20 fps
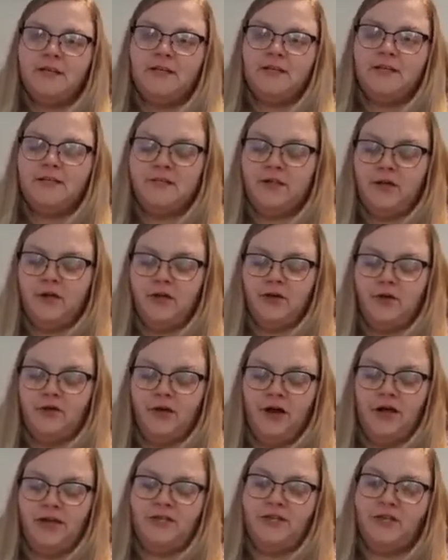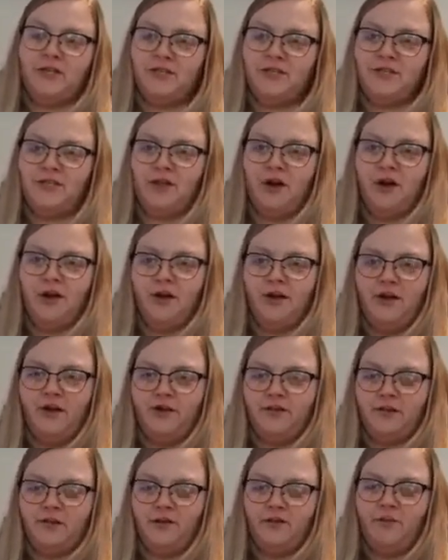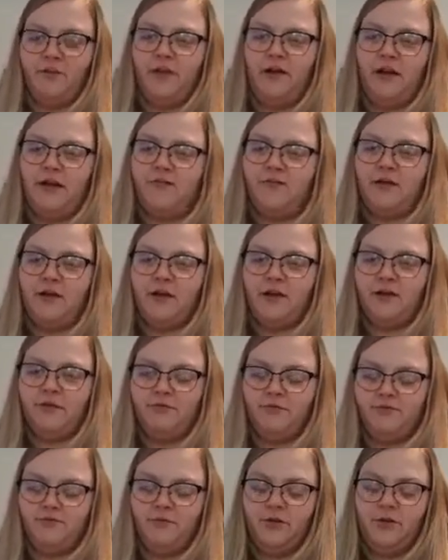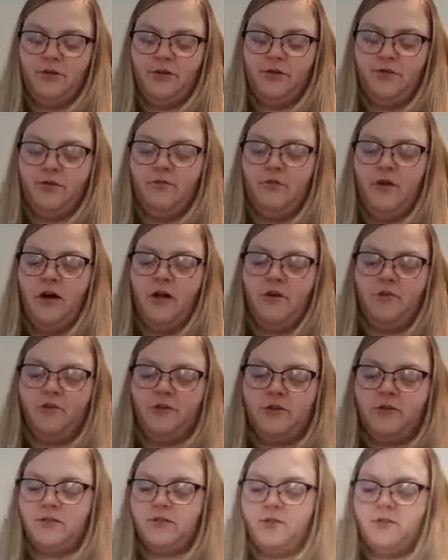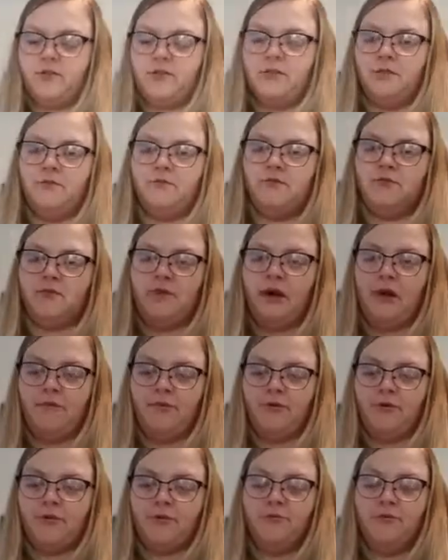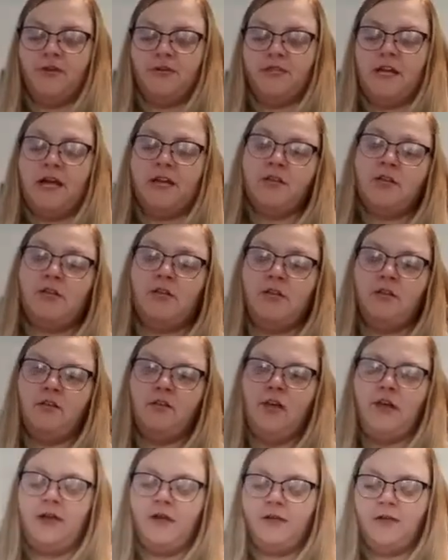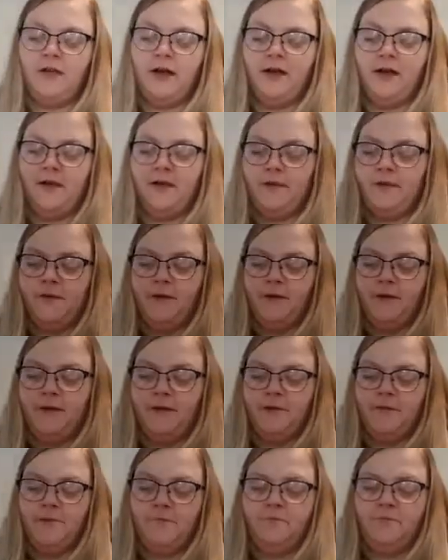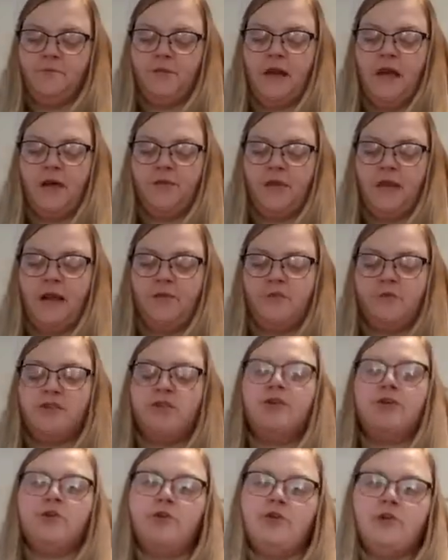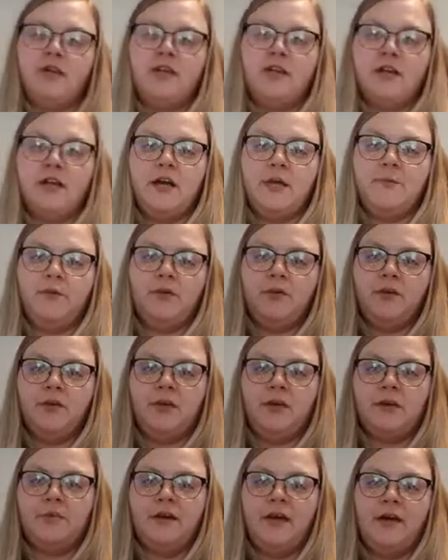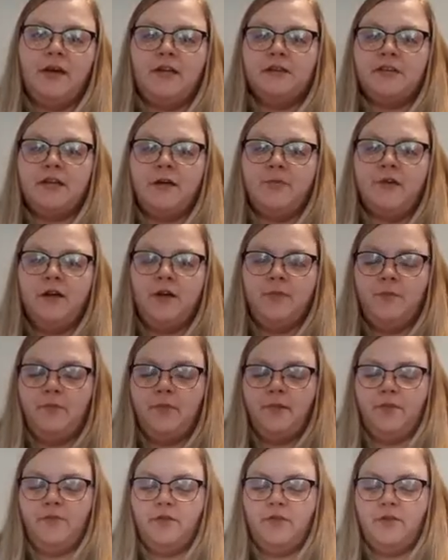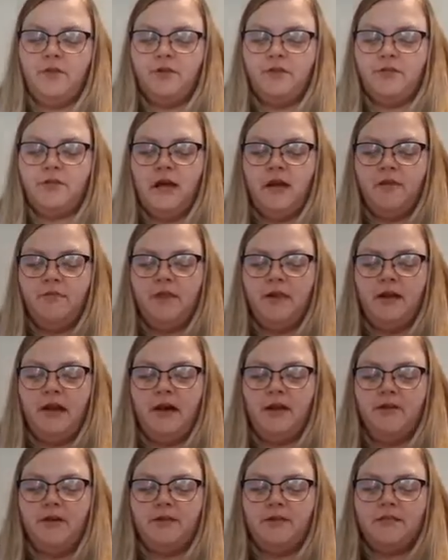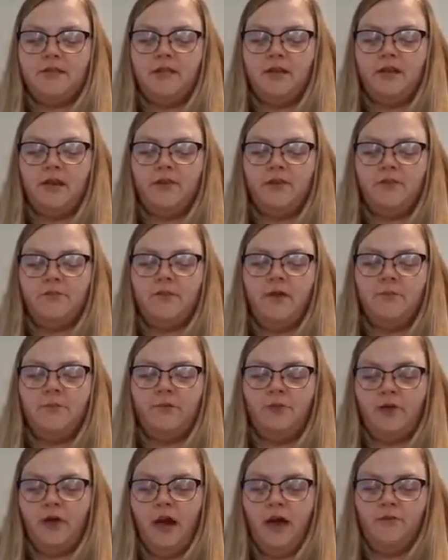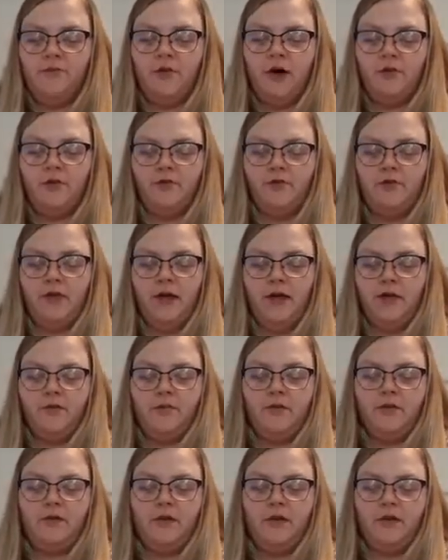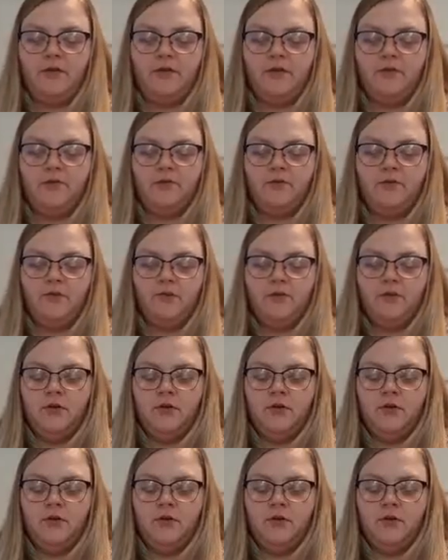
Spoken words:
So I just started, so I don't really have a lot of, you know, followers or subscribers, but it's actually a thing. Like, now that I was Googling it up and looking about it, it's coming up on my phone all the time, and now I see all these people, and I follow them, and they do,